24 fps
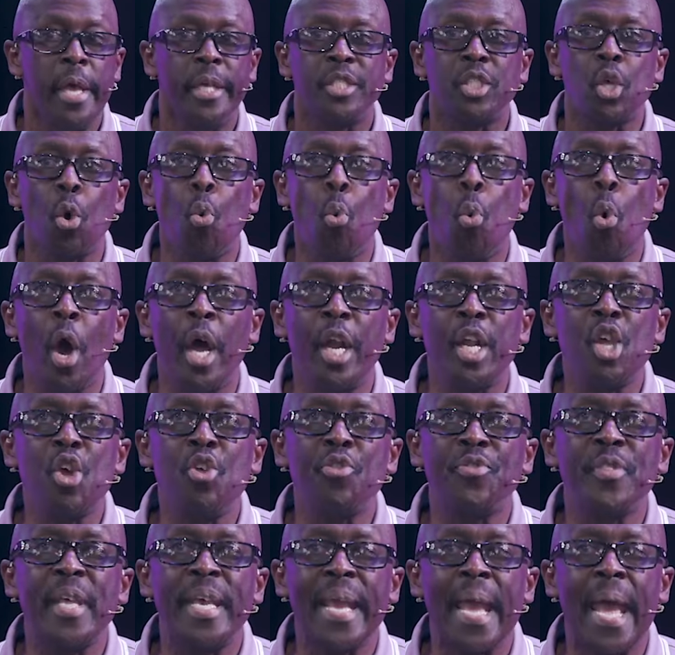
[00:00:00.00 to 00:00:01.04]
So what do
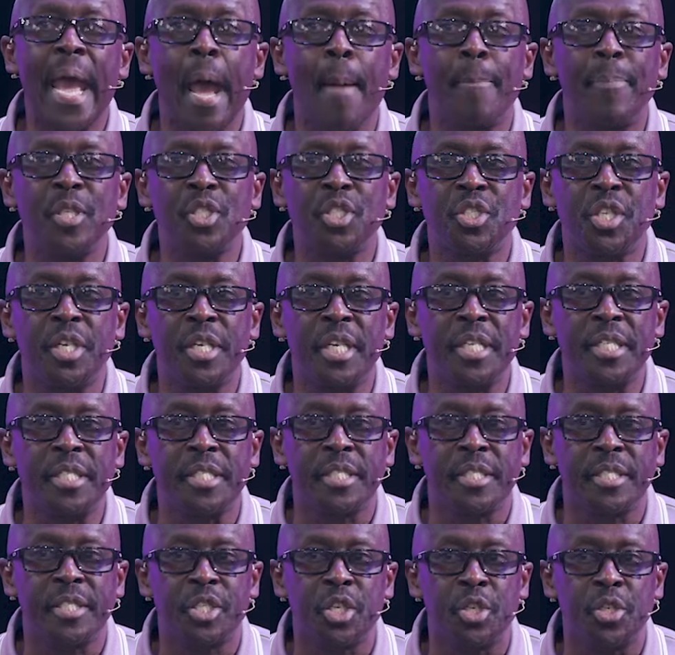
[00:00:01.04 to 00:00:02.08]
you think happens to
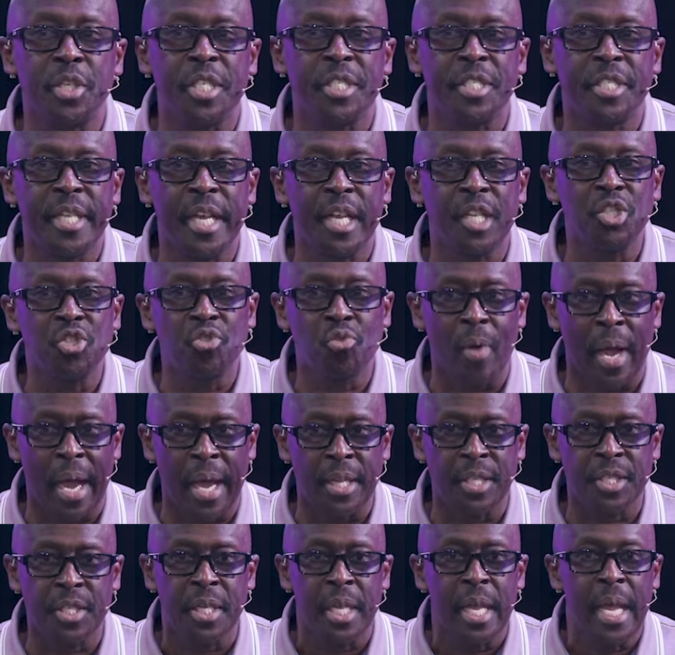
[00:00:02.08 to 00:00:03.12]
the
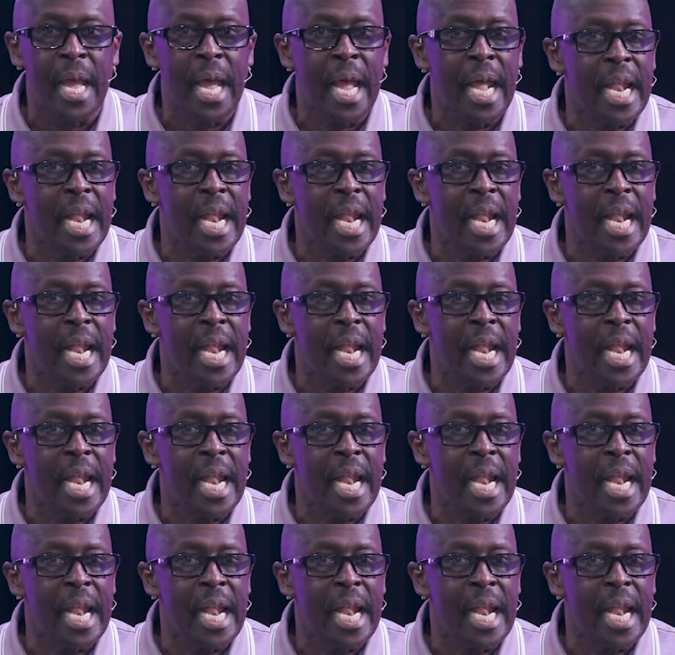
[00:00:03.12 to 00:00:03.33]
dendrites